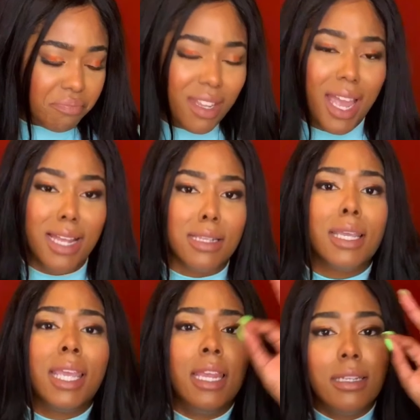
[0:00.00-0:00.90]
It has a
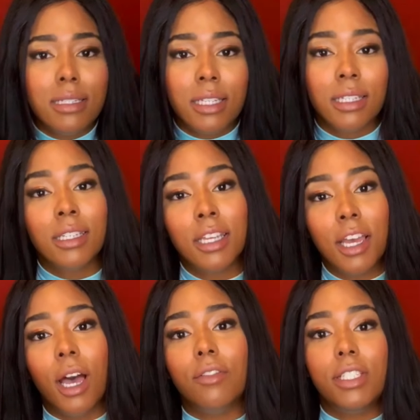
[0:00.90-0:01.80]
hint
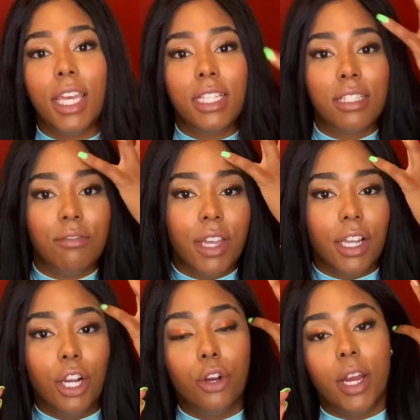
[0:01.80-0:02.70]
of a taste of like
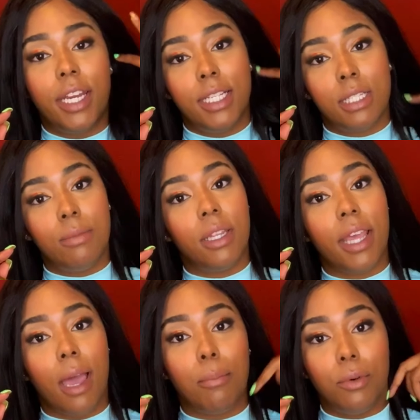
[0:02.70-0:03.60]
a Granny Smith
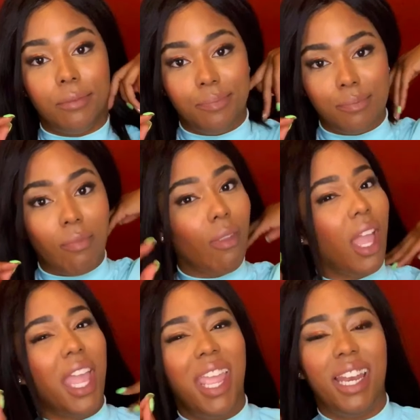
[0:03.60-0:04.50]
apple.
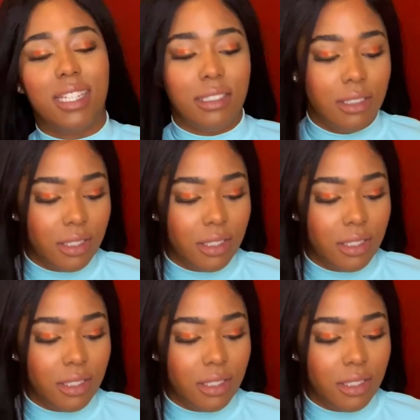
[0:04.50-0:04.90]
A hint.